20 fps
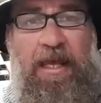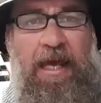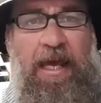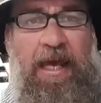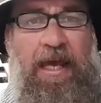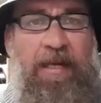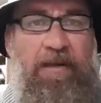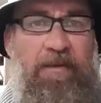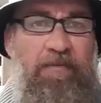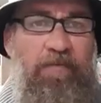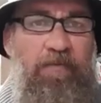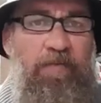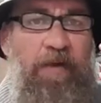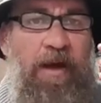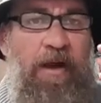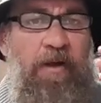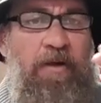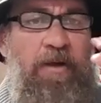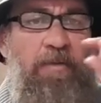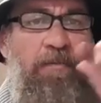It
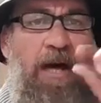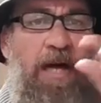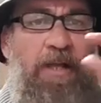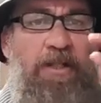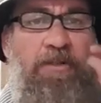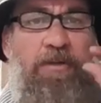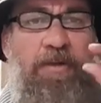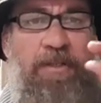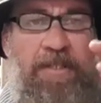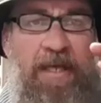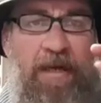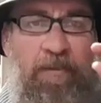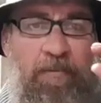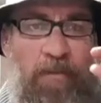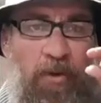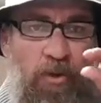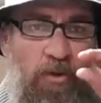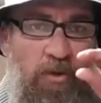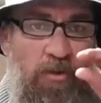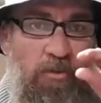very much
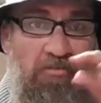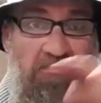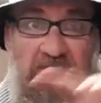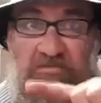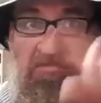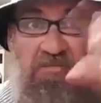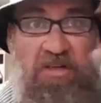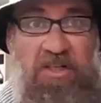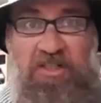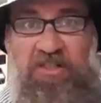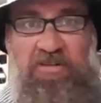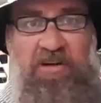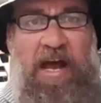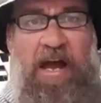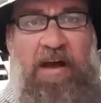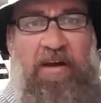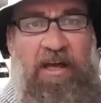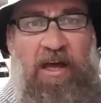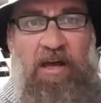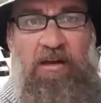resembled
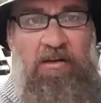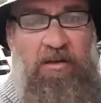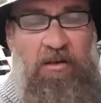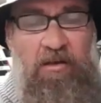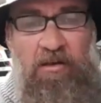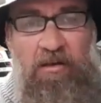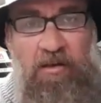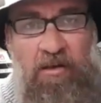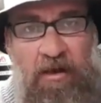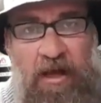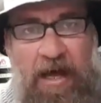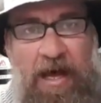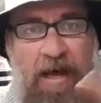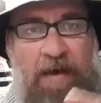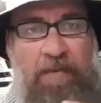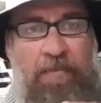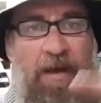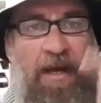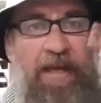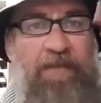Australia.
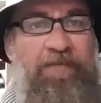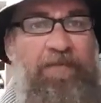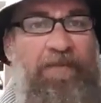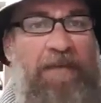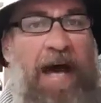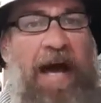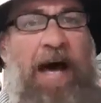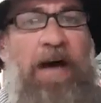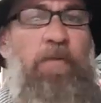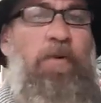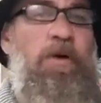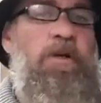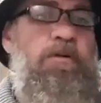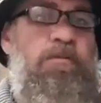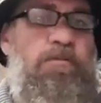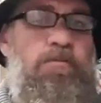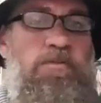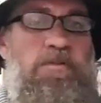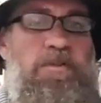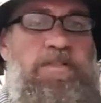If Darwin
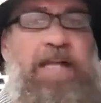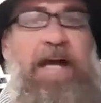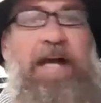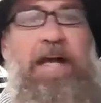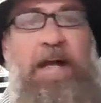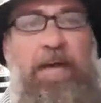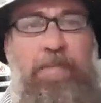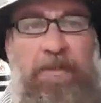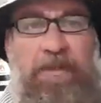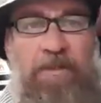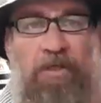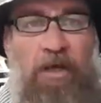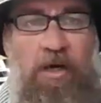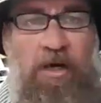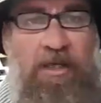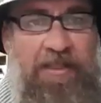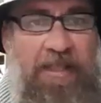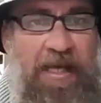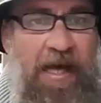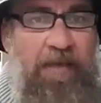stuck up as
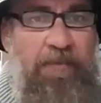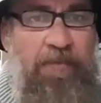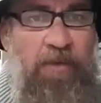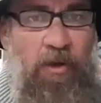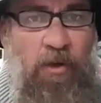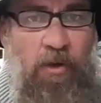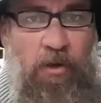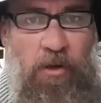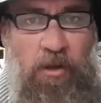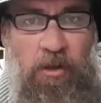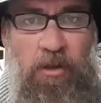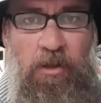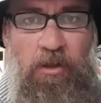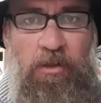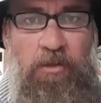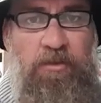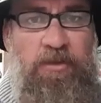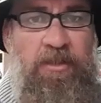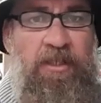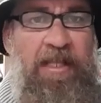high as Cape York,
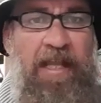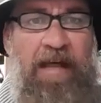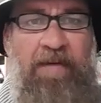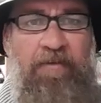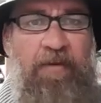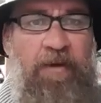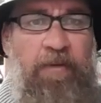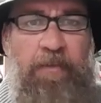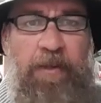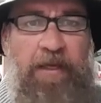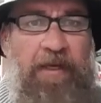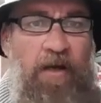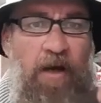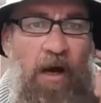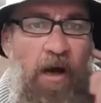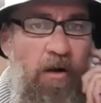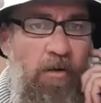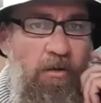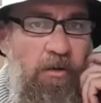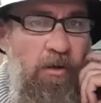it was a lovely bit of
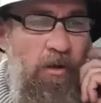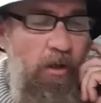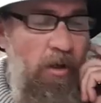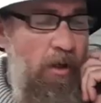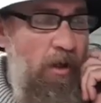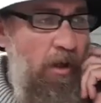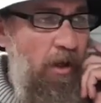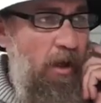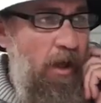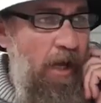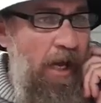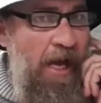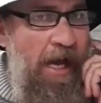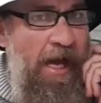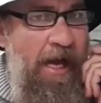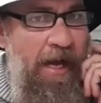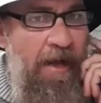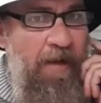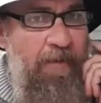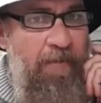gold.
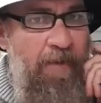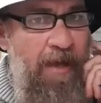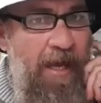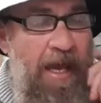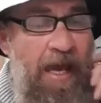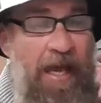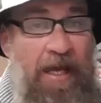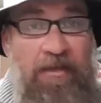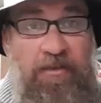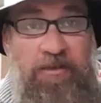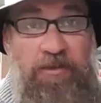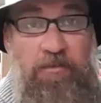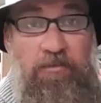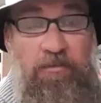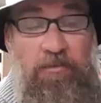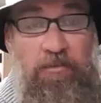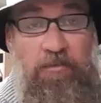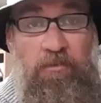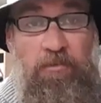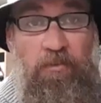And
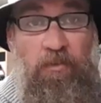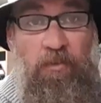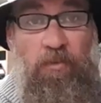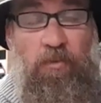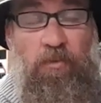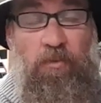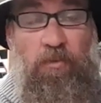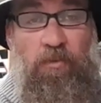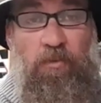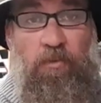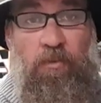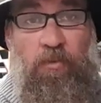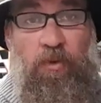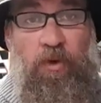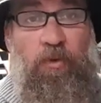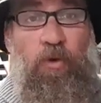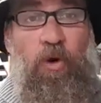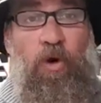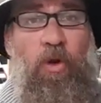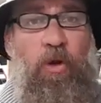we
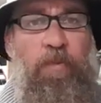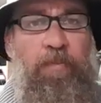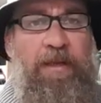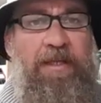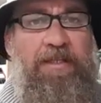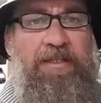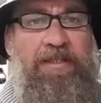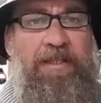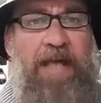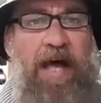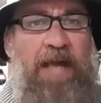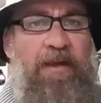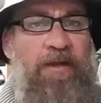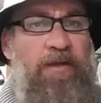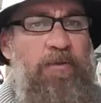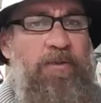were all a bit stunned.